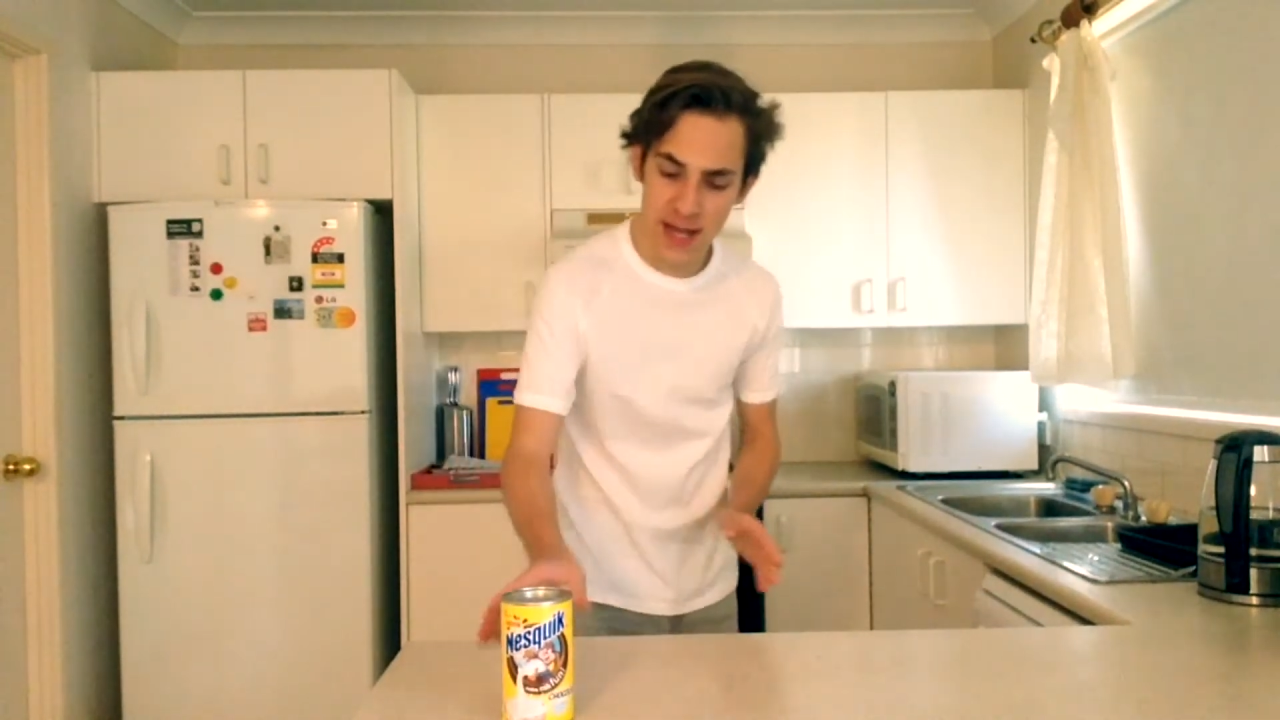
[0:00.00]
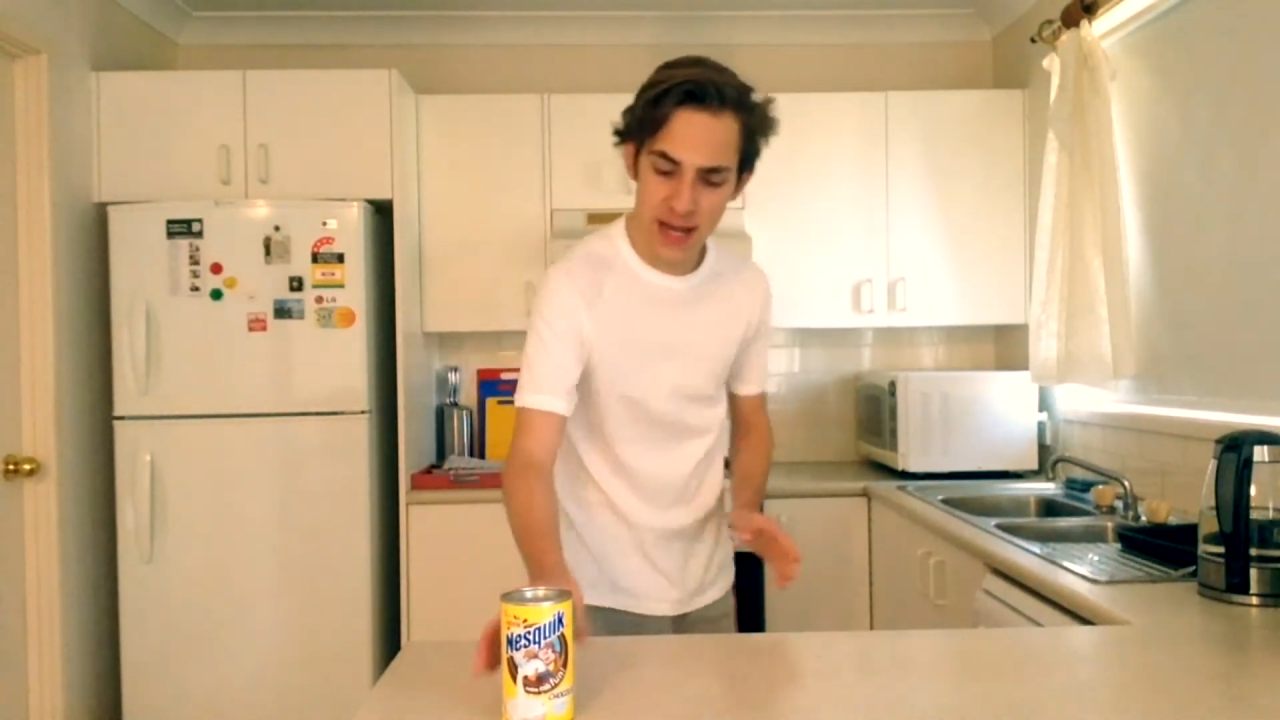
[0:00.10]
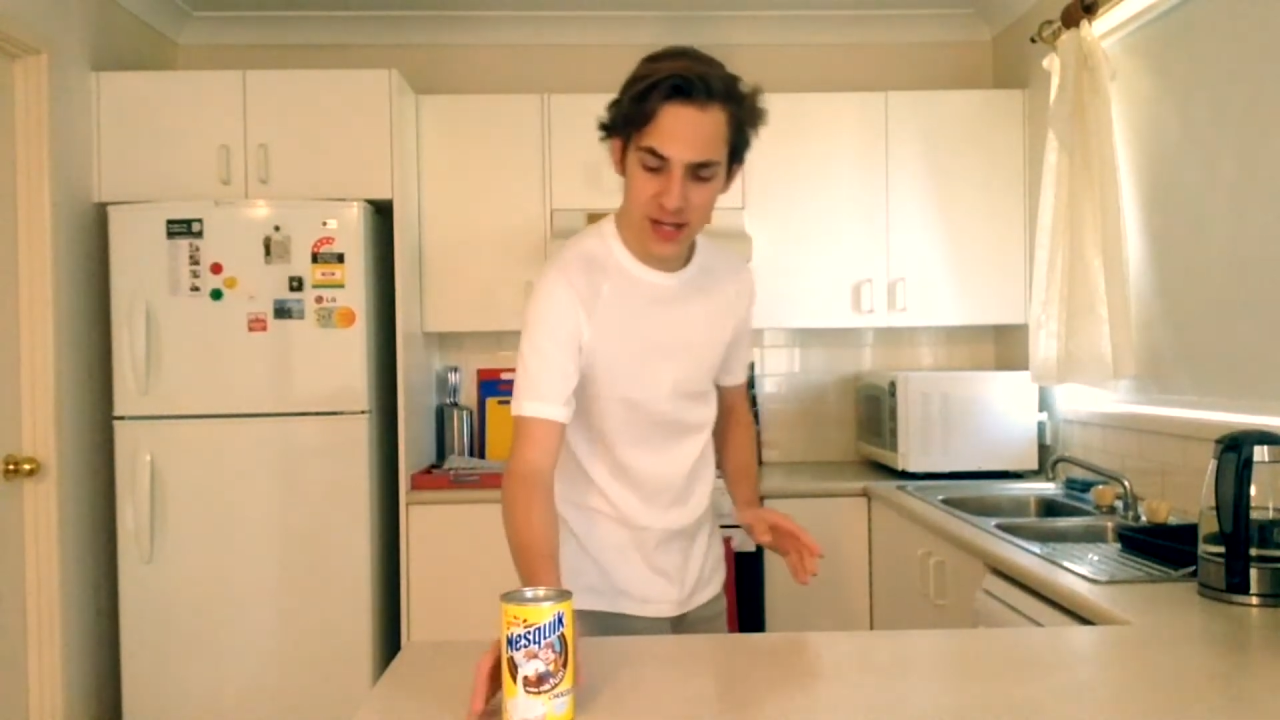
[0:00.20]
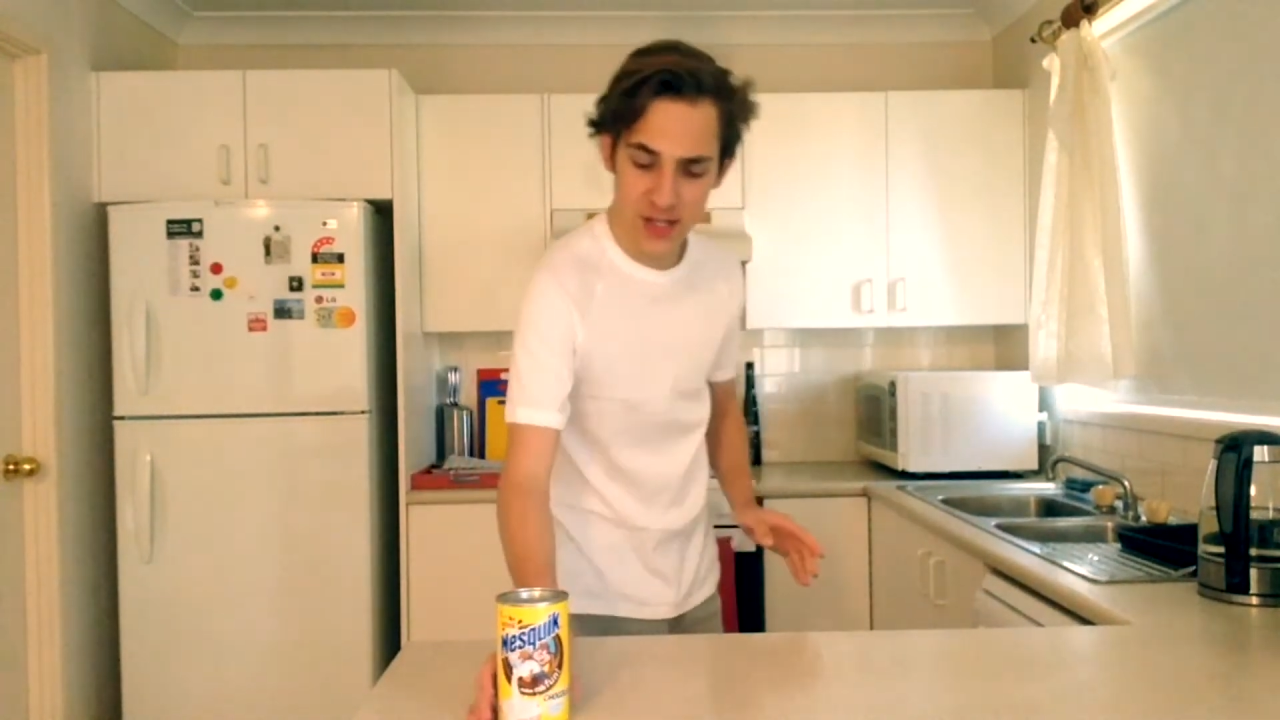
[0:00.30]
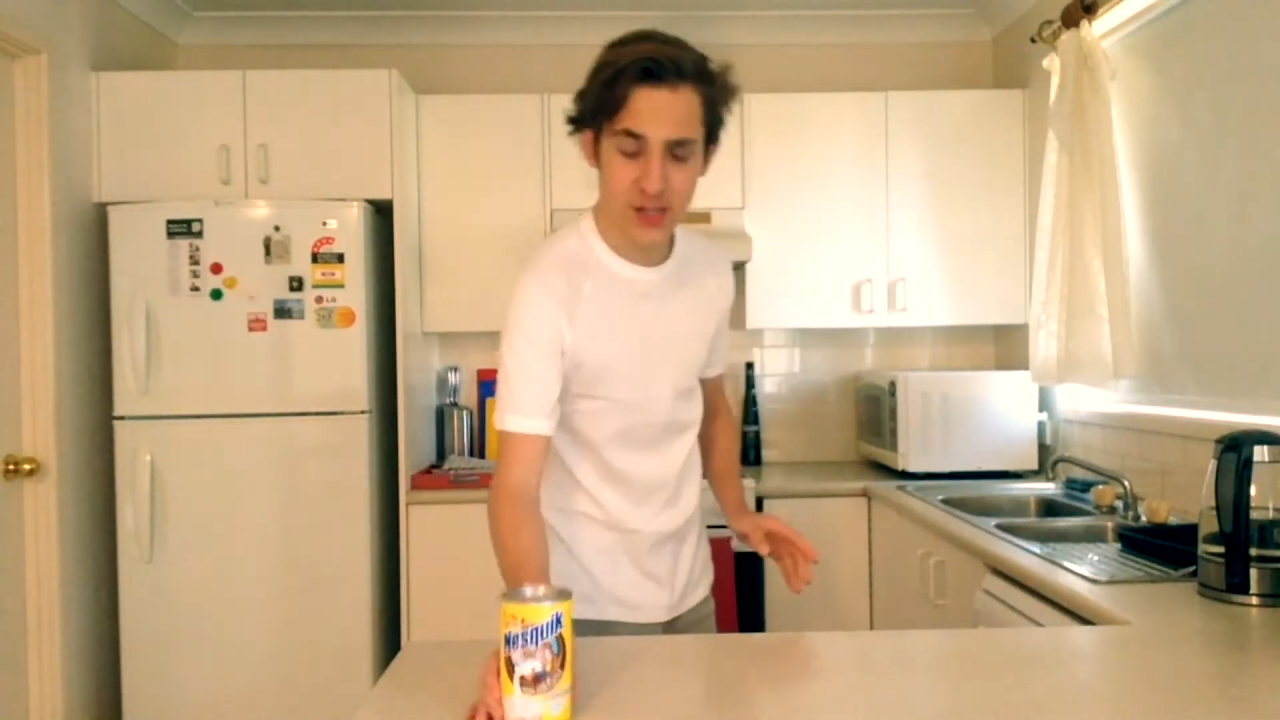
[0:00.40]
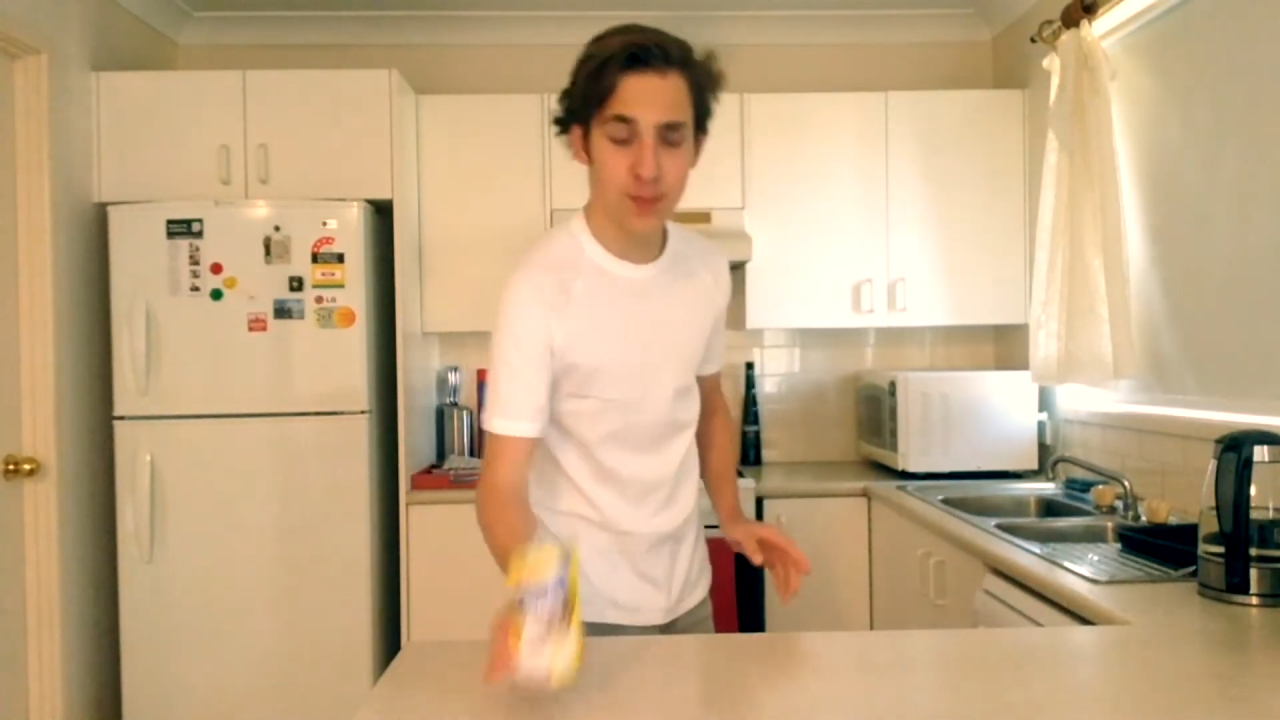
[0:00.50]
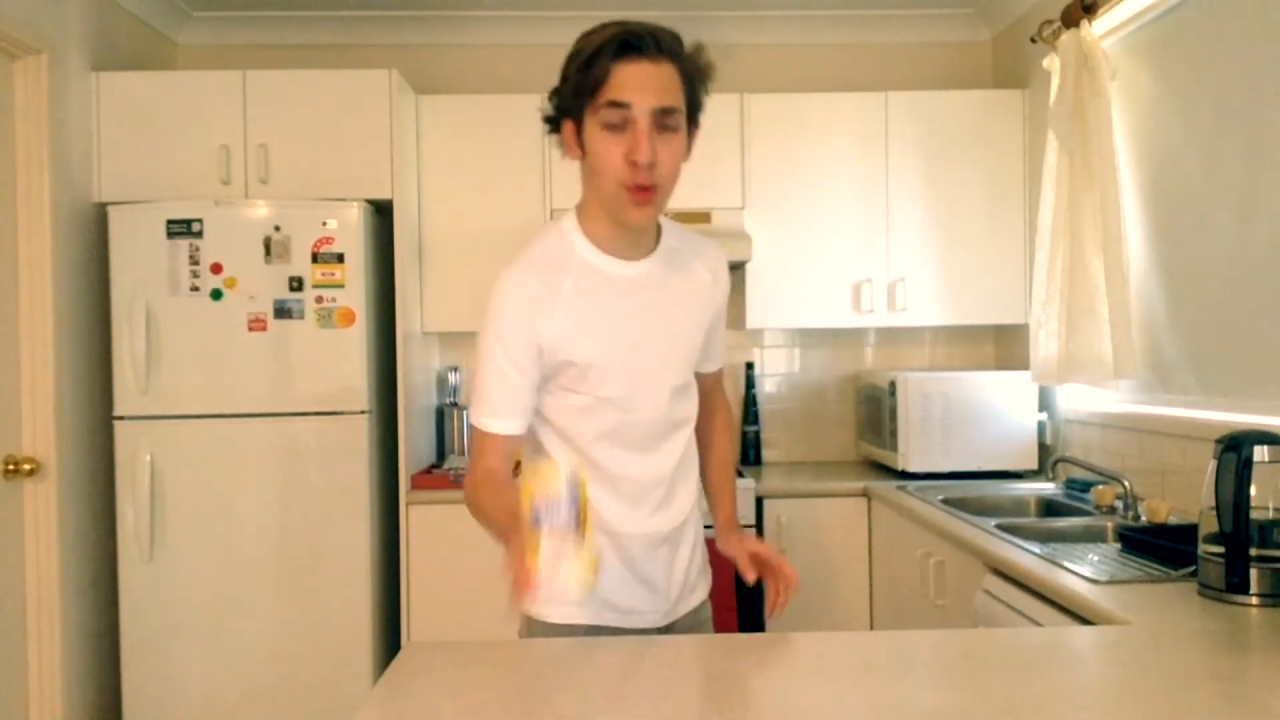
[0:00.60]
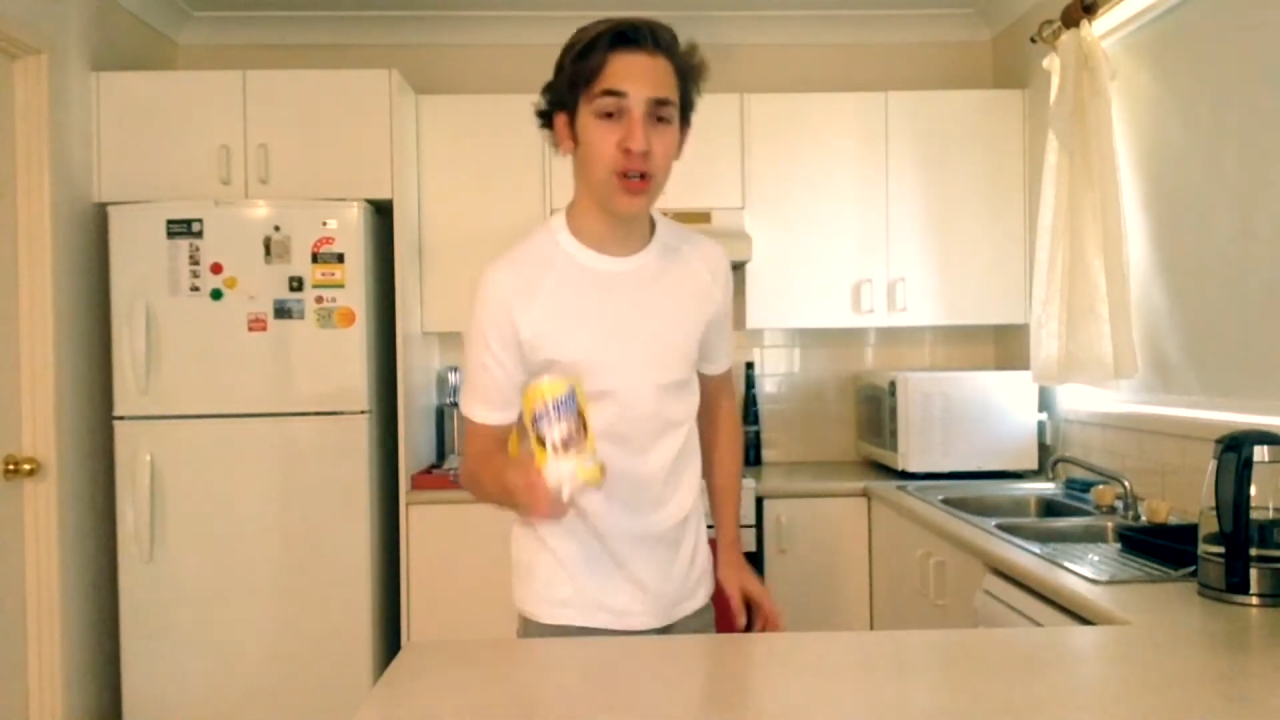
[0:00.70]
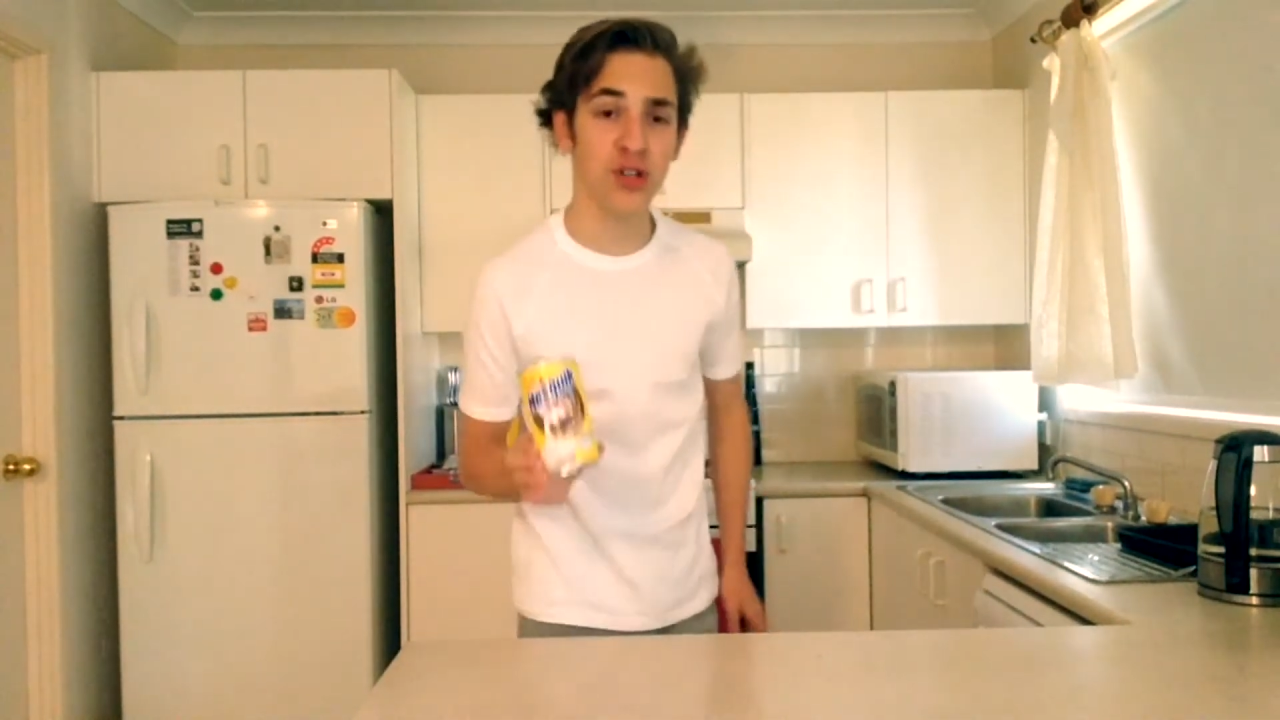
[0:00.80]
It is put